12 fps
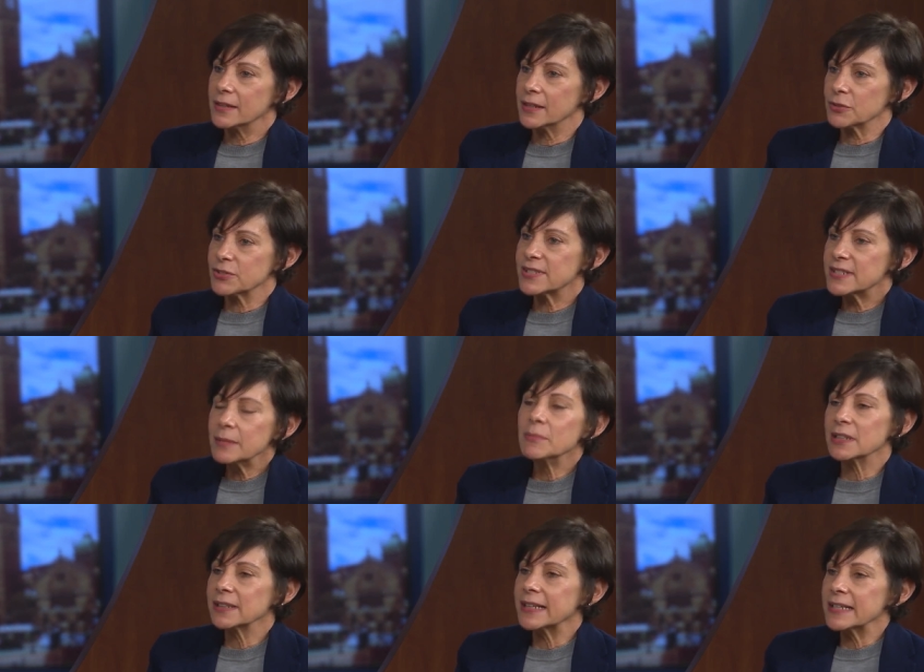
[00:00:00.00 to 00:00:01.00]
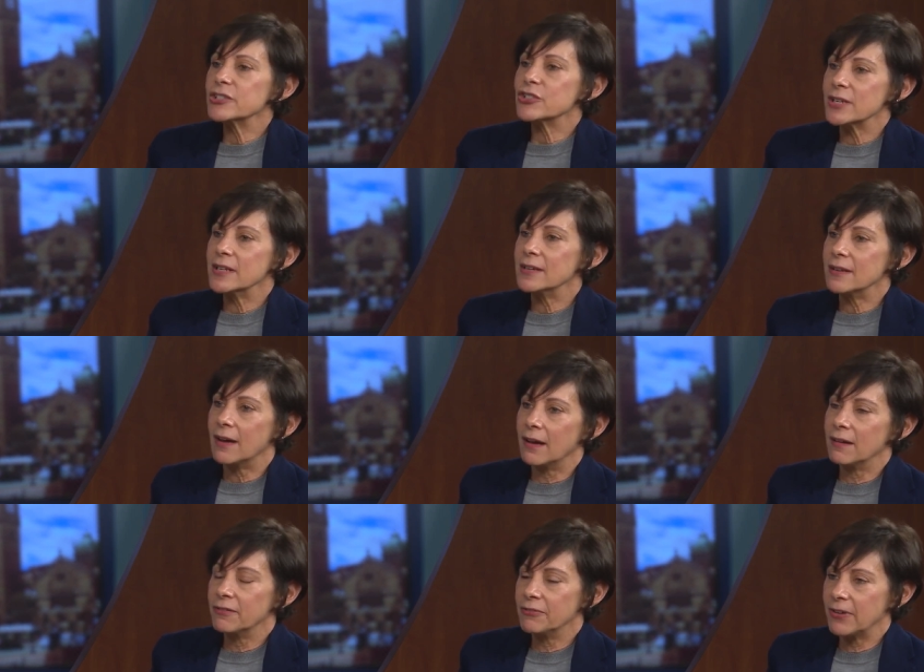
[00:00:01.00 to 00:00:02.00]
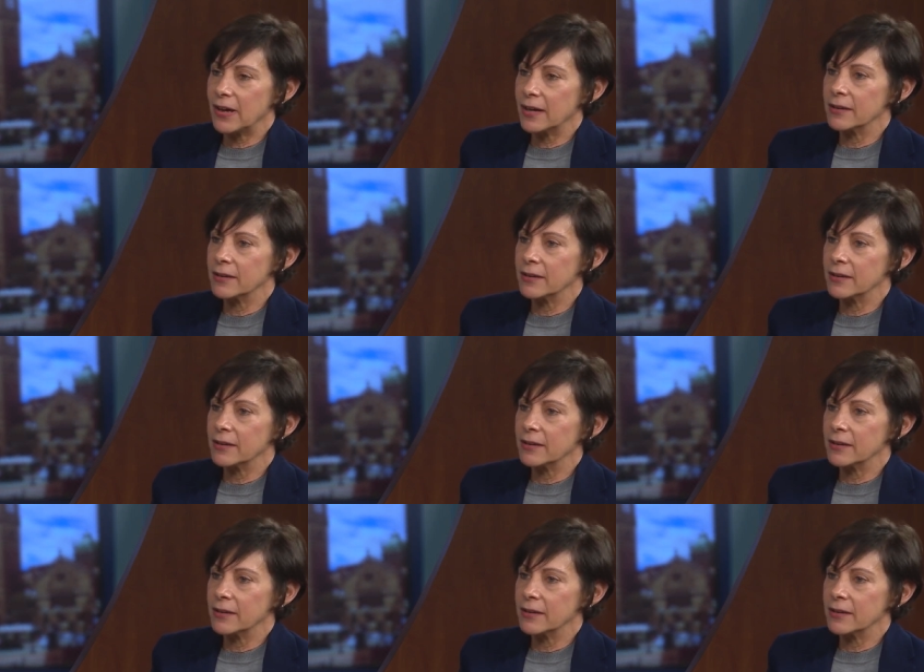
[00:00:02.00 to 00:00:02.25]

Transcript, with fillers: you know, stimulation of